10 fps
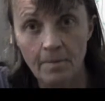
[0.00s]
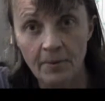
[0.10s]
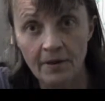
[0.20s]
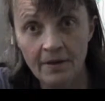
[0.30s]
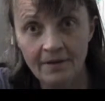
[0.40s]

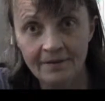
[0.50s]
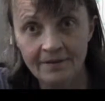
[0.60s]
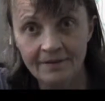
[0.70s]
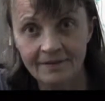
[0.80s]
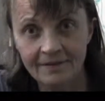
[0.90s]
Buh?
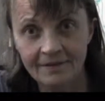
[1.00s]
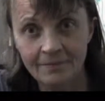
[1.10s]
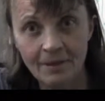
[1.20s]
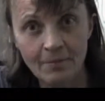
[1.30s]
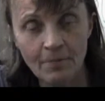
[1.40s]

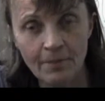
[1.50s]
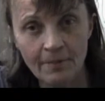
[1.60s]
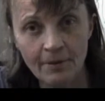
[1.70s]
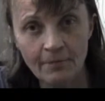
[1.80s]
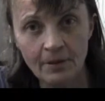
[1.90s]
Remember
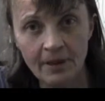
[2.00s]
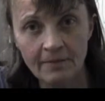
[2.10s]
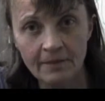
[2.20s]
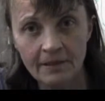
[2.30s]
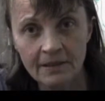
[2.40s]
bump on
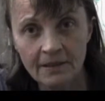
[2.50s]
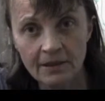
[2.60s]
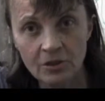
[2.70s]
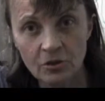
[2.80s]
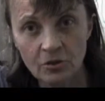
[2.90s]
bottom?
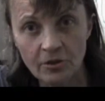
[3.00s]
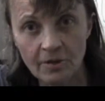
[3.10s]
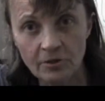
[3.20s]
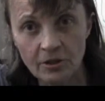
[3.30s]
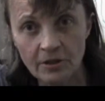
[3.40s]

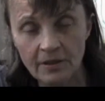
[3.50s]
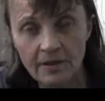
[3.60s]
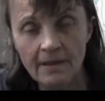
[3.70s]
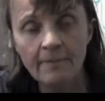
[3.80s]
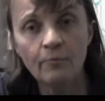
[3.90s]
Doorknob duh?
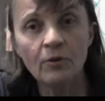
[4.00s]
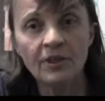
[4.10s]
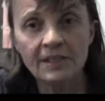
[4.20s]
Well, the